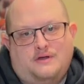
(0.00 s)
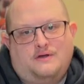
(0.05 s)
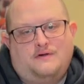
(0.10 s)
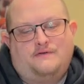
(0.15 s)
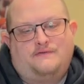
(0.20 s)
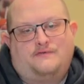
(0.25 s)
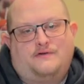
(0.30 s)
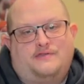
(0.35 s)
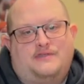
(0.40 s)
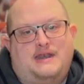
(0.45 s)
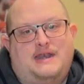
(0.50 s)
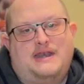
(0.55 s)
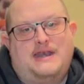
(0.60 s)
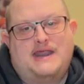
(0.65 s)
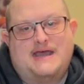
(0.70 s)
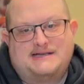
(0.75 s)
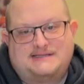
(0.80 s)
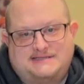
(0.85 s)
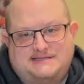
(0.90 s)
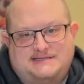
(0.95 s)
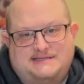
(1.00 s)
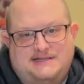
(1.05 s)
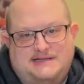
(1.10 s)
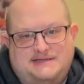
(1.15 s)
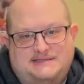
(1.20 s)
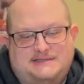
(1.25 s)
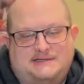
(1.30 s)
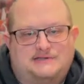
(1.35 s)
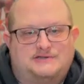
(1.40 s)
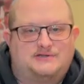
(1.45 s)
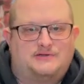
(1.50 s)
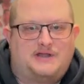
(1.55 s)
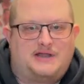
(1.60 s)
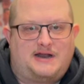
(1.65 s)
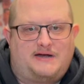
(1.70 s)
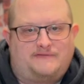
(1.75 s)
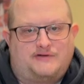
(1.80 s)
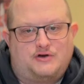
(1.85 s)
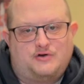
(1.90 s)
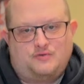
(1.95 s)
for the next season. So they'd
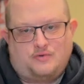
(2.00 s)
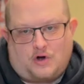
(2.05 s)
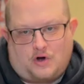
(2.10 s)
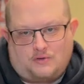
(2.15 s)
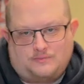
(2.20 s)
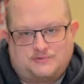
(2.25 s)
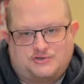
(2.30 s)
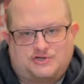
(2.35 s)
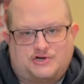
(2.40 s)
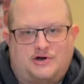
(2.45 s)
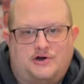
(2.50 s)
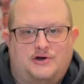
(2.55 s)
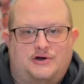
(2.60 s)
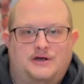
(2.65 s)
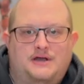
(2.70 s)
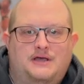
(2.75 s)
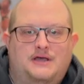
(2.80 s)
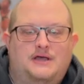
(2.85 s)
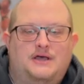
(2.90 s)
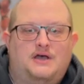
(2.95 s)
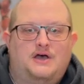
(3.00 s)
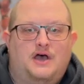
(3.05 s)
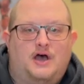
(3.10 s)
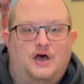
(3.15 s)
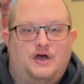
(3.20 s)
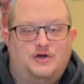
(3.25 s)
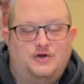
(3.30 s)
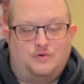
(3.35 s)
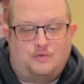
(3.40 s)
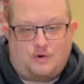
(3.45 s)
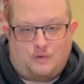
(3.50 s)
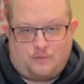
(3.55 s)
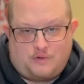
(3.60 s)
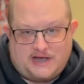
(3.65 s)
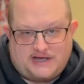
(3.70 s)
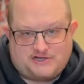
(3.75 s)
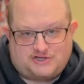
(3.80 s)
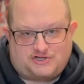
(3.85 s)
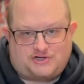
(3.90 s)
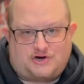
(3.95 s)
have a new home shirt, a new
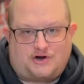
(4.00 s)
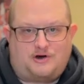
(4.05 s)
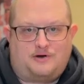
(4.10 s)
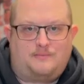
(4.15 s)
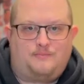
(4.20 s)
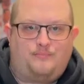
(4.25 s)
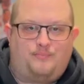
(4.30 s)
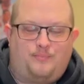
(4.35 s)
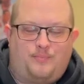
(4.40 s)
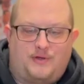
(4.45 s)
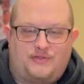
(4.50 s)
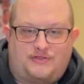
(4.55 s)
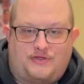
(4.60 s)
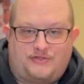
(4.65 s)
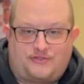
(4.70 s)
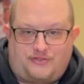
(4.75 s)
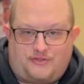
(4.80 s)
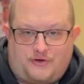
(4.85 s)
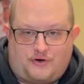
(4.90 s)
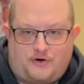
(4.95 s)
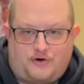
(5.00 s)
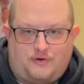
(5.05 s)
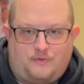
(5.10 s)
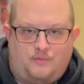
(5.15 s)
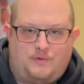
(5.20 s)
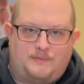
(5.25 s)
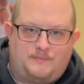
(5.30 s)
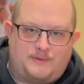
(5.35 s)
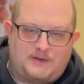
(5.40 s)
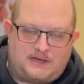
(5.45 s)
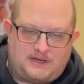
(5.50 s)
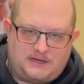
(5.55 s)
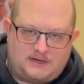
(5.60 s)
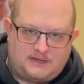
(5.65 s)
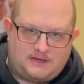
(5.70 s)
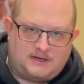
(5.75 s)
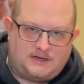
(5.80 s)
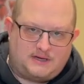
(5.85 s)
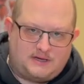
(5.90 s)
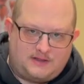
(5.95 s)
away shirt, but the third would
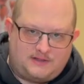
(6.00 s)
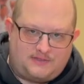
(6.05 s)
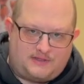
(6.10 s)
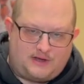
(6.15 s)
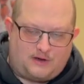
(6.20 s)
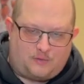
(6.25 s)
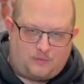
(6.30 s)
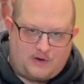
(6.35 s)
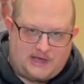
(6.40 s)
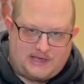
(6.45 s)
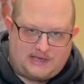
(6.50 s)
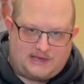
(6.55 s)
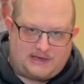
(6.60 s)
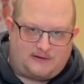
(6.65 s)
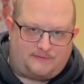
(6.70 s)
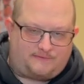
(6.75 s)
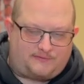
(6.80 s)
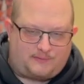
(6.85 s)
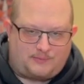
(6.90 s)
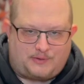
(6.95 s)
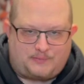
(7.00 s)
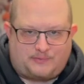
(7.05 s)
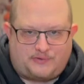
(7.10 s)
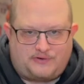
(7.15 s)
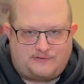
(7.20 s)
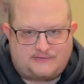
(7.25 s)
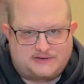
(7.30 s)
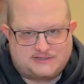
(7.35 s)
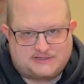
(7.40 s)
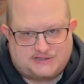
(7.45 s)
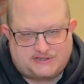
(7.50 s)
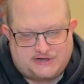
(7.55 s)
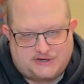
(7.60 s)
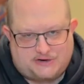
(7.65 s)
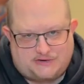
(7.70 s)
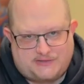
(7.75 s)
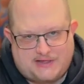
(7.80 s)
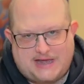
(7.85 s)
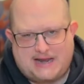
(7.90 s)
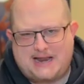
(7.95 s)
be the away kit from the previous
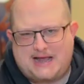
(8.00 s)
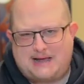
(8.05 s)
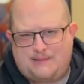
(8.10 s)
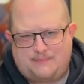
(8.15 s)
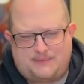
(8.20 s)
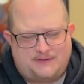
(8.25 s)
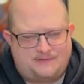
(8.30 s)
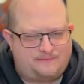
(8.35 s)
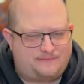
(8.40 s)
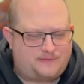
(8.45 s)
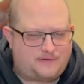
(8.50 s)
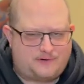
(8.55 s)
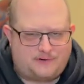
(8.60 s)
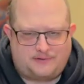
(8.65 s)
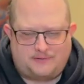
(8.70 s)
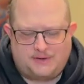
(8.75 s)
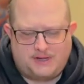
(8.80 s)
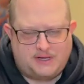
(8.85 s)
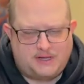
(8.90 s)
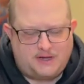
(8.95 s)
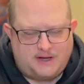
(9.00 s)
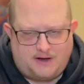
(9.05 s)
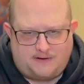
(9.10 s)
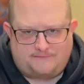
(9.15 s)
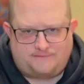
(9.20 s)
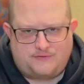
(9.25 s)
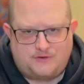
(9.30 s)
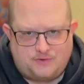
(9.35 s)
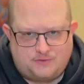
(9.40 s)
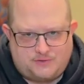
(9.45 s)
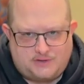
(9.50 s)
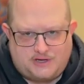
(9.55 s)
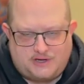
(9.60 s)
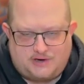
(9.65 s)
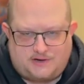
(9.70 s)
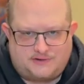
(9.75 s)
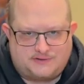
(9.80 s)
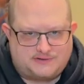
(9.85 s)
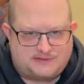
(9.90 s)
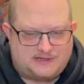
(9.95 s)
year. That happened for a few
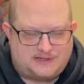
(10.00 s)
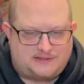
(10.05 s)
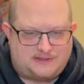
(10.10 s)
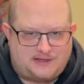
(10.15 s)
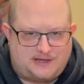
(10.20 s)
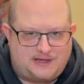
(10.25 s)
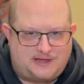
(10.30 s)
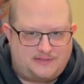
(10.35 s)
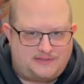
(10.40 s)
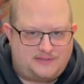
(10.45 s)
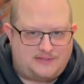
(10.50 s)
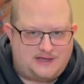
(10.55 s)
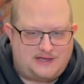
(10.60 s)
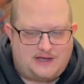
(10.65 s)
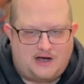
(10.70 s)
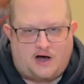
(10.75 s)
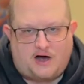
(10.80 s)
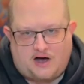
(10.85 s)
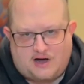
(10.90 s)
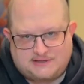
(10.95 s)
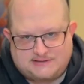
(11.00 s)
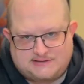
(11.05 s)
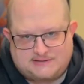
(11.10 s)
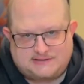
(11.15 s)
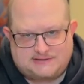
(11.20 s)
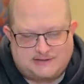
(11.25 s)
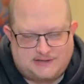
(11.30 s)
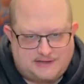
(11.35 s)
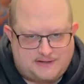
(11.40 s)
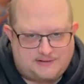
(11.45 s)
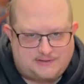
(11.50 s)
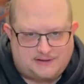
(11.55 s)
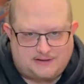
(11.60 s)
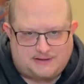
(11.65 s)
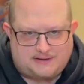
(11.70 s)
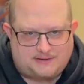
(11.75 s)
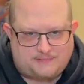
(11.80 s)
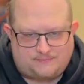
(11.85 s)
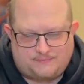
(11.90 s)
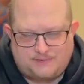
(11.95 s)
years in the aughts, in
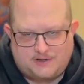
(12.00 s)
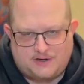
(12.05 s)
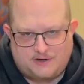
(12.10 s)
the